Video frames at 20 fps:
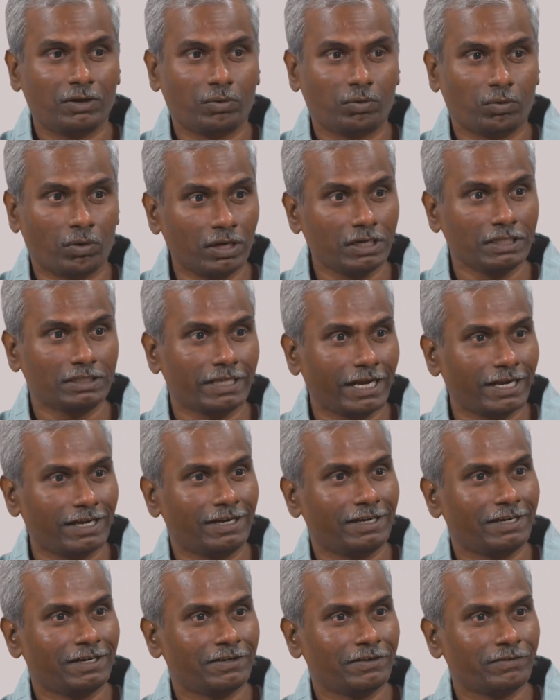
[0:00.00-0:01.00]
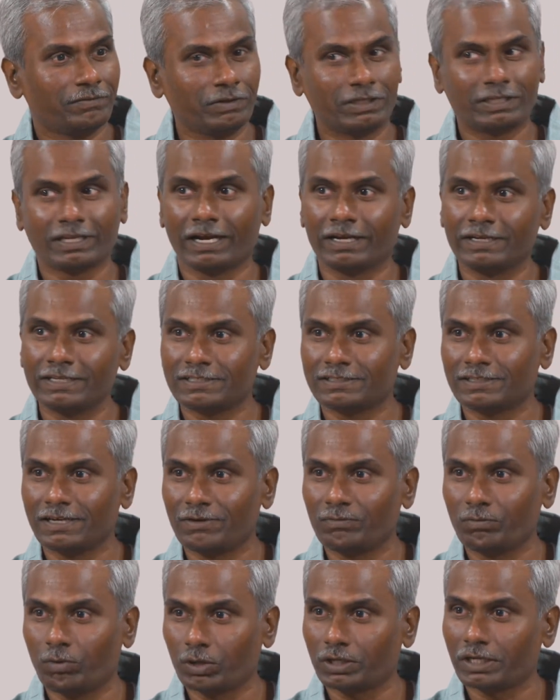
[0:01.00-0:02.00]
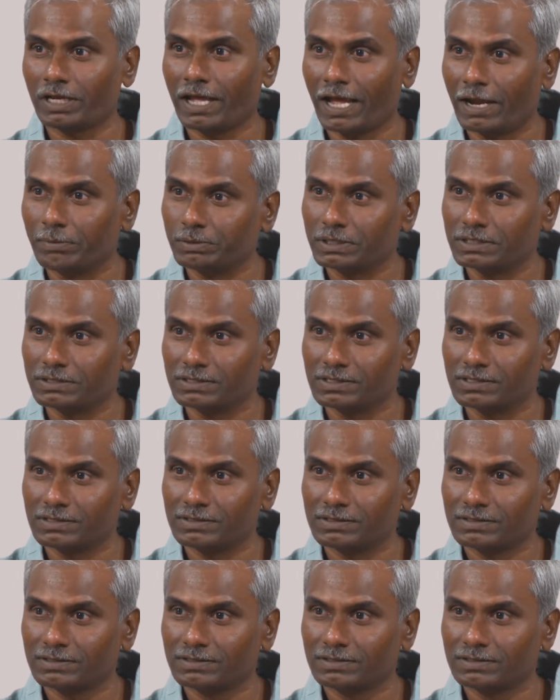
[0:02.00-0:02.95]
Only then we can understand what a haptics is.